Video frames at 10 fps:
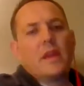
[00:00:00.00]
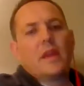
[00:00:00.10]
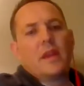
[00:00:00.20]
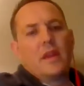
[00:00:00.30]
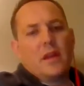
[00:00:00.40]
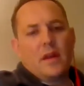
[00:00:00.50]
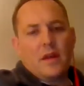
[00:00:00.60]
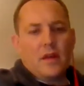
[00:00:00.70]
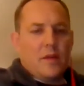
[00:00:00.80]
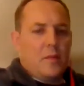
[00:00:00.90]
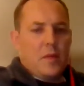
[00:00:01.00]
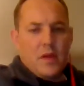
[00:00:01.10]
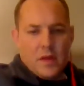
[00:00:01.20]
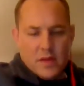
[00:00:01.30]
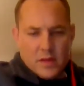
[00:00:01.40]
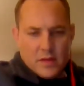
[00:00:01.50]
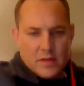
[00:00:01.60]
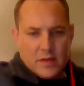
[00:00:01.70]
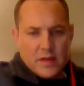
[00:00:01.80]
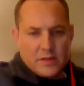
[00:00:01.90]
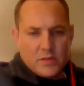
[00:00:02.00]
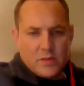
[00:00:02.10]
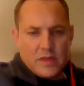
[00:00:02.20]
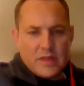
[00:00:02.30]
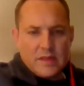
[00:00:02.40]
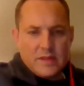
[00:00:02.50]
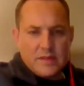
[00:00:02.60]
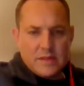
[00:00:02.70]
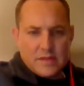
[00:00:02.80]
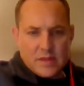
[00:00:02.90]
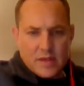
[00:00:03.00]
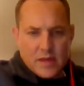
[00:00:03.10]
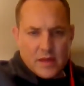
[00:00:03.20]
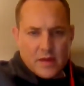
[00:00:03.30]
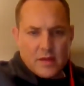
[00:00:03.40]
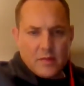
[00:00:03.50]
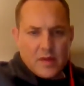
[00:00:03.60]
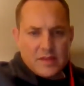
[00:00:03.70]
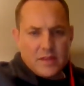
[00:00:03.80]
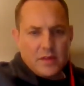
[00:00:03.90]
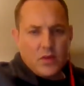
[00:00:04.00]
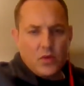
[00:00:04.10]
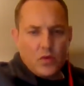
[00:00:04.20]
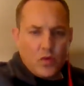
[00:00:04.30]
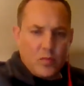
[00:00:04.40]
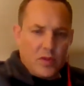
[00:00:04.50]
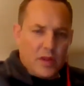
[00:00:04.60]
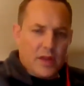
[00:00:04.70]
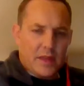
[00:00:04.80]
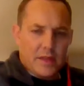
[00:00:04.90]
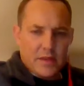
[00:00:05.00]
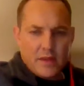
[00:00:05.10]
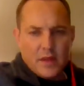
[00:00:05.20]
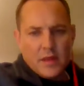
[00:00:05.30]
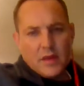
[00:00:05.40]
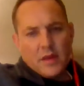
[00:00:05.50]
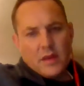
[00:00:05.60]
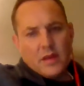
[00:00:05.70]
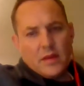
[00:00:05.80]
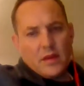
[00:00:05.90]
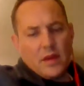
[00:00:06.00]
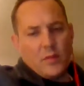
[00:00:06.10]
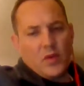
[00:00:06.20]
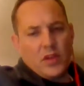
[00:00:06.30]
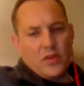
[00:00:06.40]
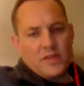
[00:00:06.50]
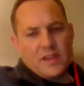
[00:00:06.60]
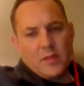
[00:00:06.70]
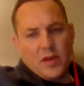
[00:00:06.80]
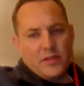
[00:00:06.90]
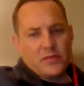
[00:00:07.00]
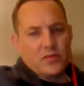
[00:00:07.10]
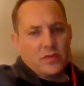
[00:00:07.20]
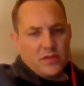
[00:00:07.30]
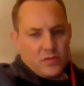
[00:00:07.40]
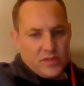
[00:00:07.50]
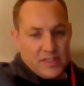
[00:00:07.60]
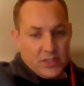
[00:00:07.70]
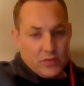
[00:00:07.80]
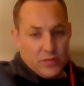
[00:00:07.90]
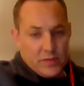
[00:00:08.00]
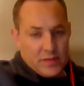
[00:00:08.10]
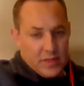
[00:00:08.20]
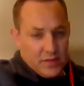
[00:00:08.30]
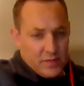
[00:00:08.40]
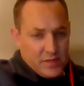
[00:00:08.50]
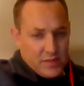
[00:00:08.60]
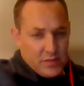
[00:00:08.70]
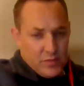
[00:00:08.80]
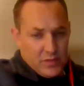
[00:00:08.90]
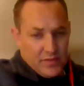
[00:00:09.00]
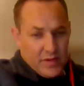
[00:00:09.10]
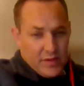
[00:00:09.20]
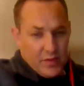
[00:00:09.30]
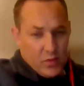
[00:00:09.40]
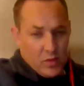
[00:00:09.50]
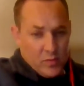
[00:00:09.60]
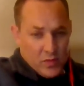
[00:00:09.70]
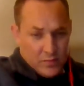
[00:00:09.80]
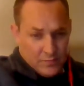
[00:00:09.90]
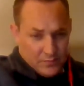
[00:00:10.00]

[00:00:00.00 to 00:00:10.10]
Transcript: then the next one is based on the QQ plot. What can you say about these residuals? And the residuals are fairly normal.